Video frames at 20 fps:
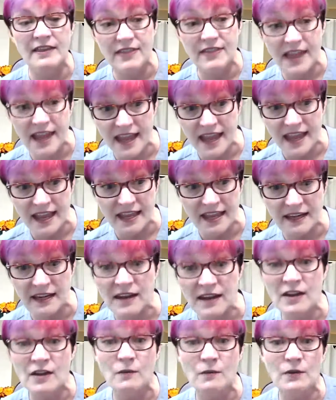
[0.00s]
Then
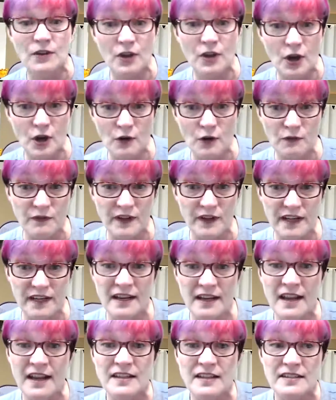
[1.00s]
with
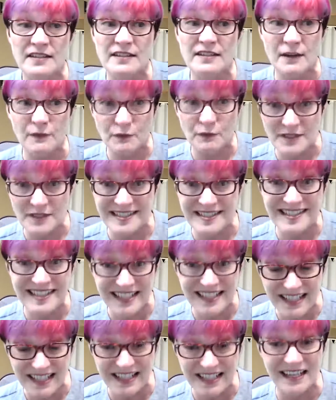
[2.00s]
COVID, stuff was
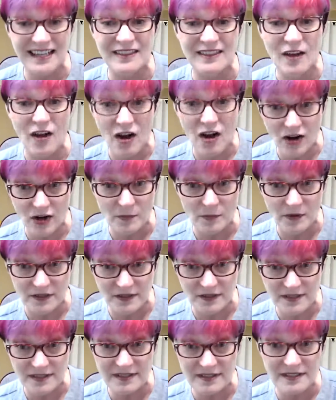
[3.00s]
sitting in the harbor.
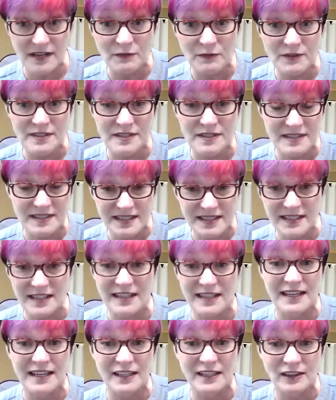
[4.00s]
Stuff was
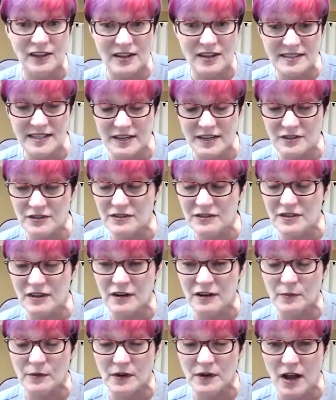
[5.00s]
sitting in Los Angeles
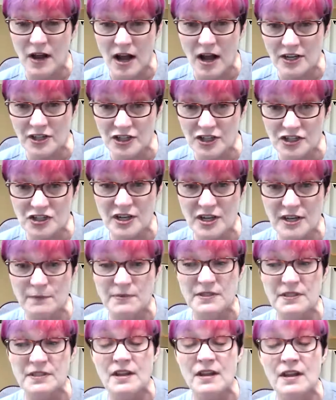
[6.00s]
harbor on
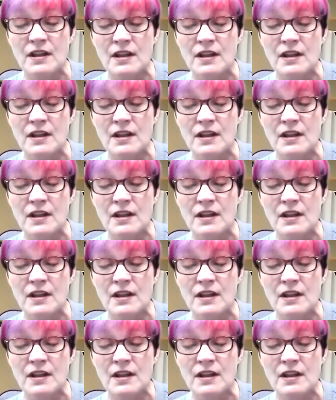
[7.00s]
ships